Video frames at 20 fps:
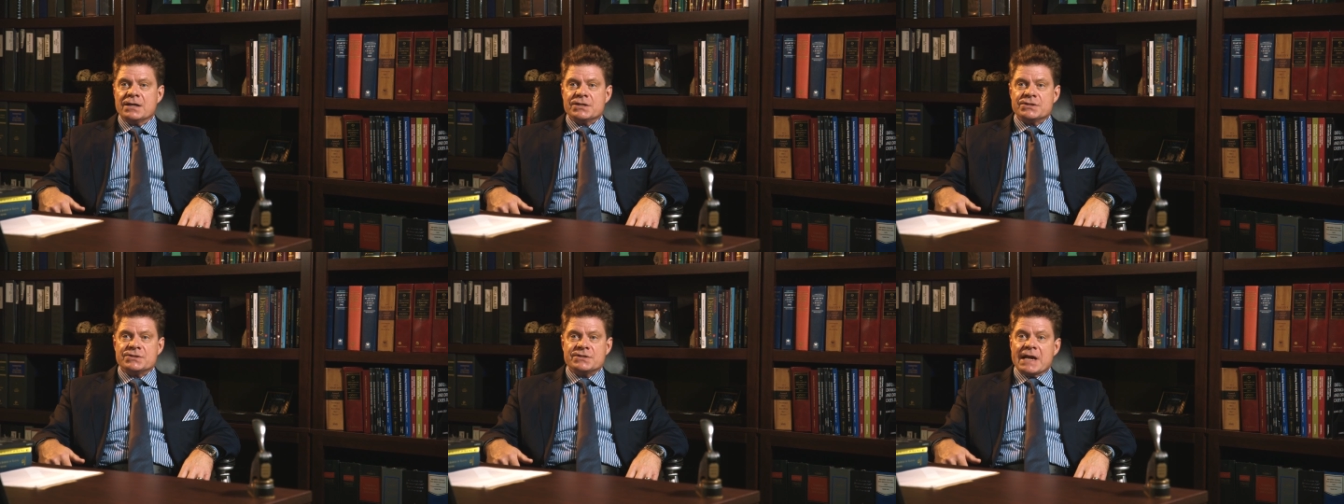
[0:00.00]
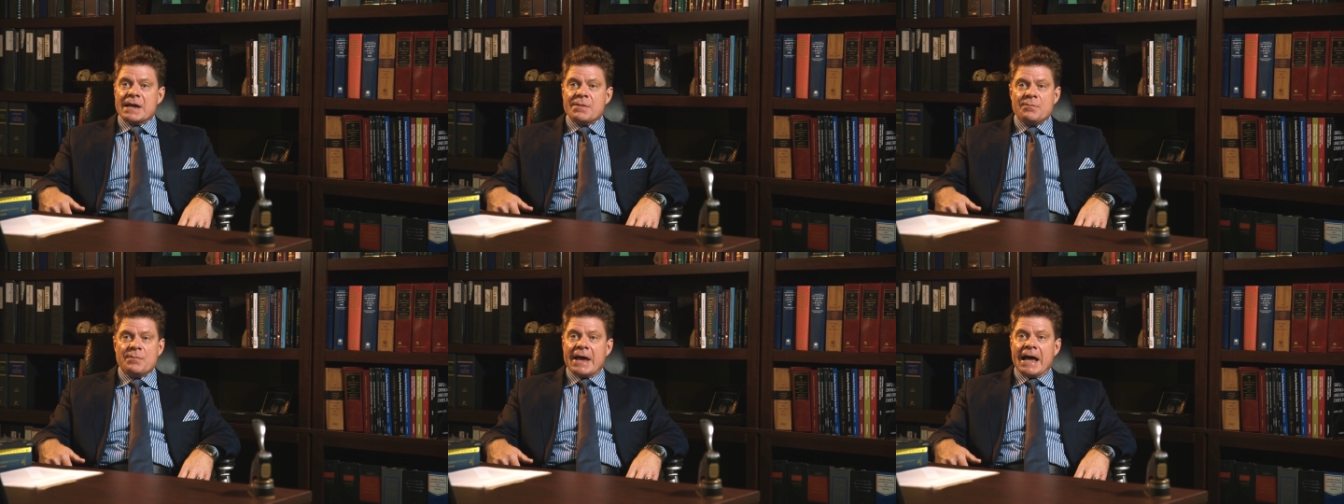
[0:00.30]

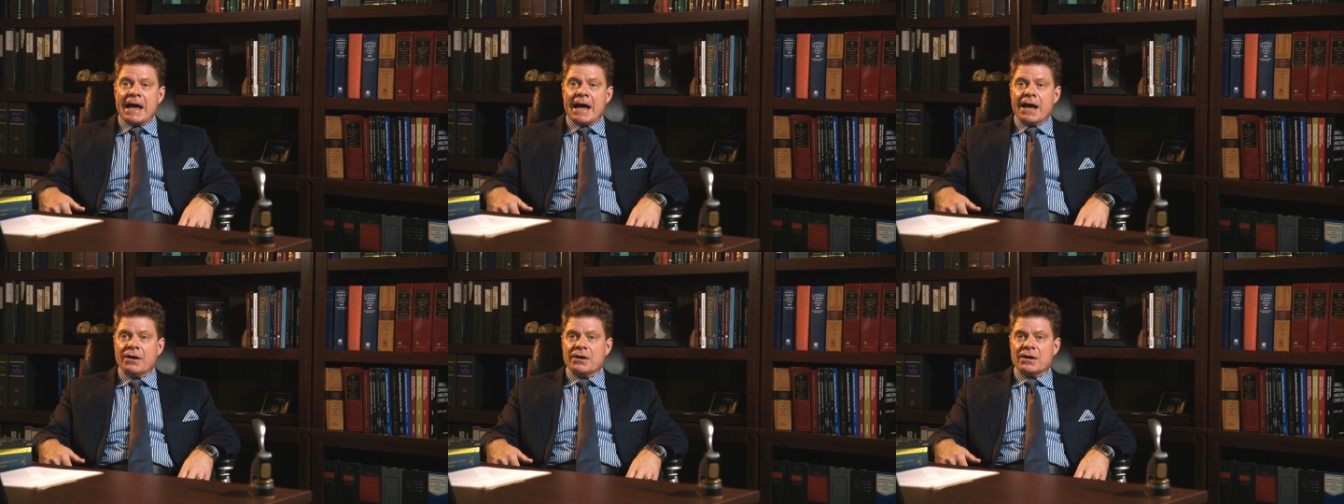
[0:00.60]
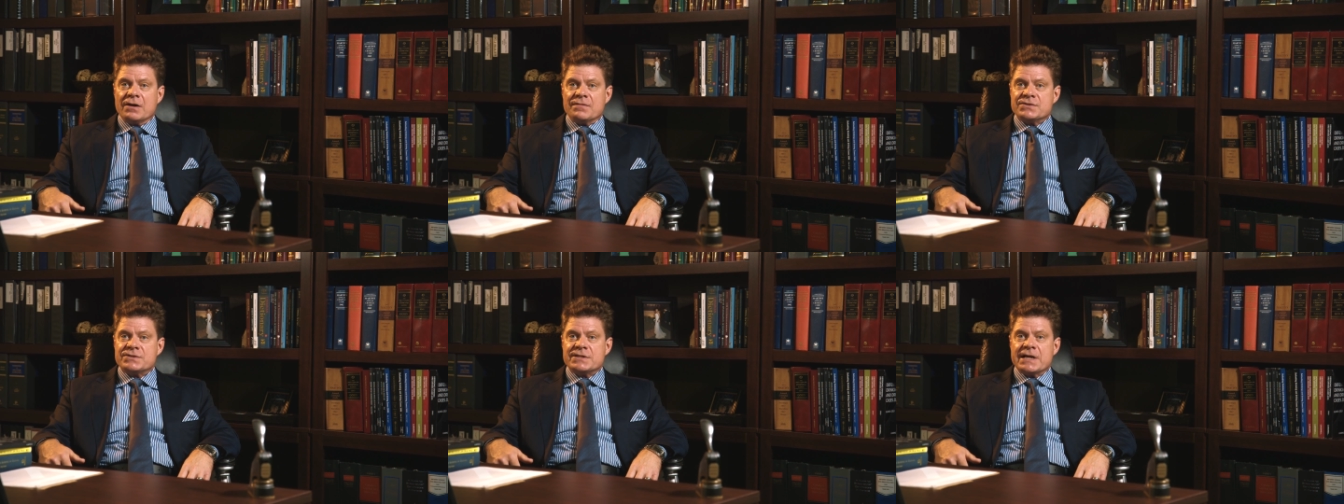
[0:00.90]
same
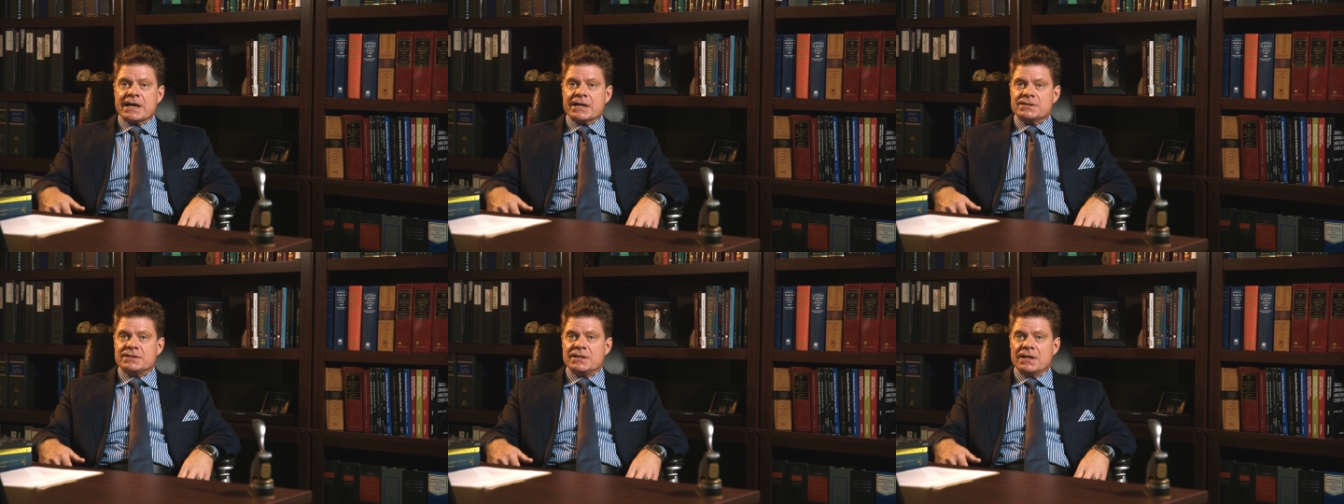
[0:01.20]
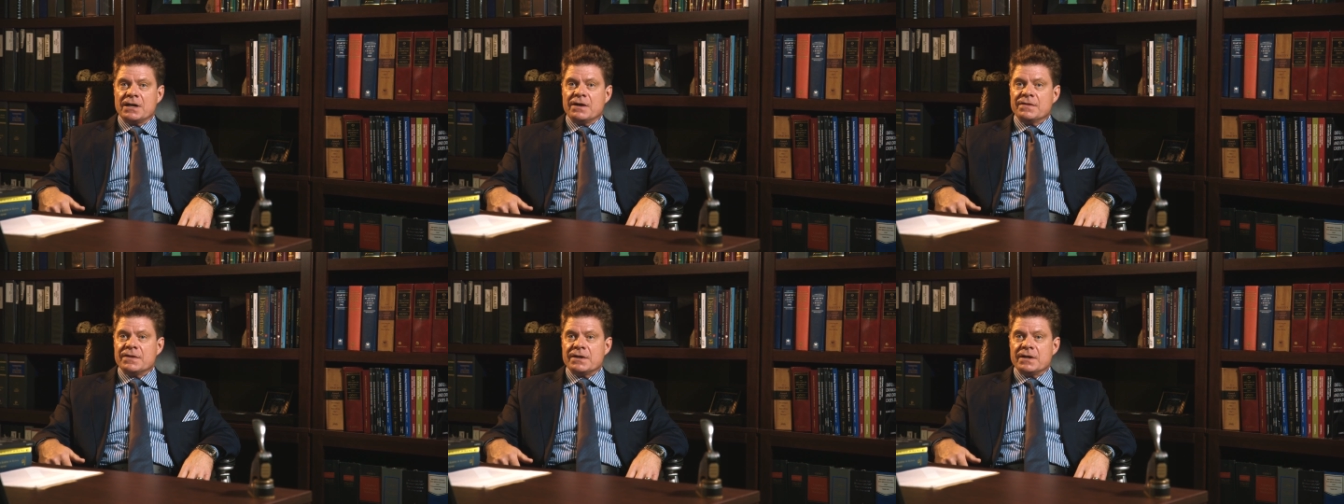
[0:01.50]
pattern of sex
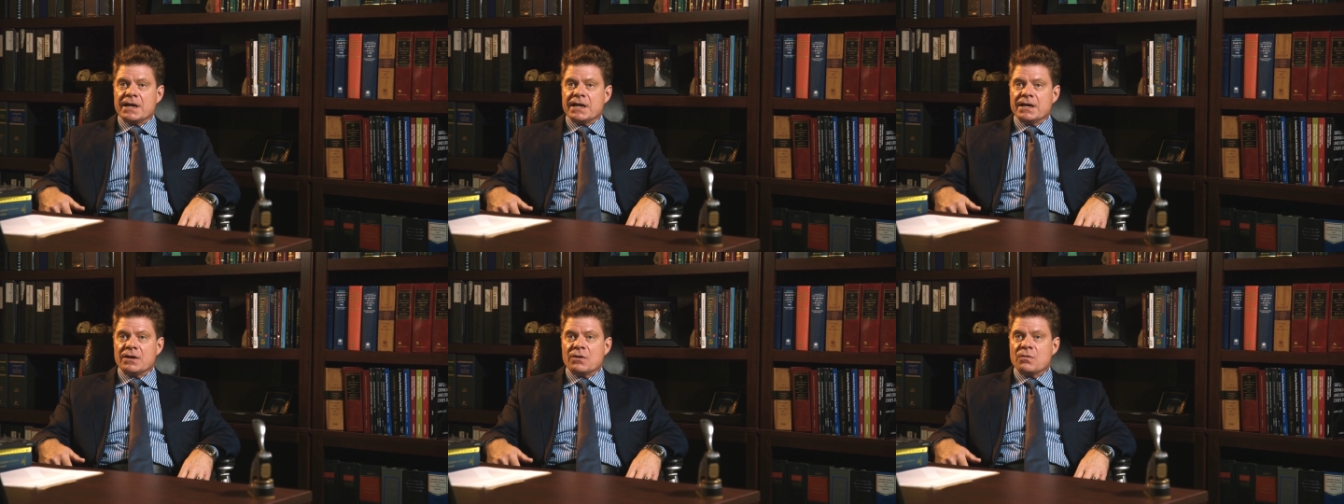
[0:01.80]
on the night in